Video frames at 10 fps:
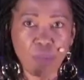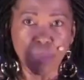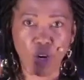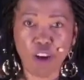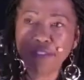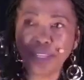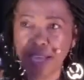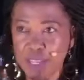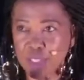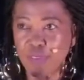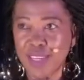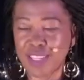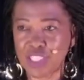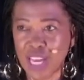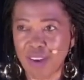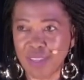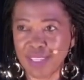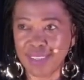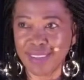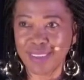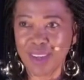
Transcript: But our philosophy at that charity,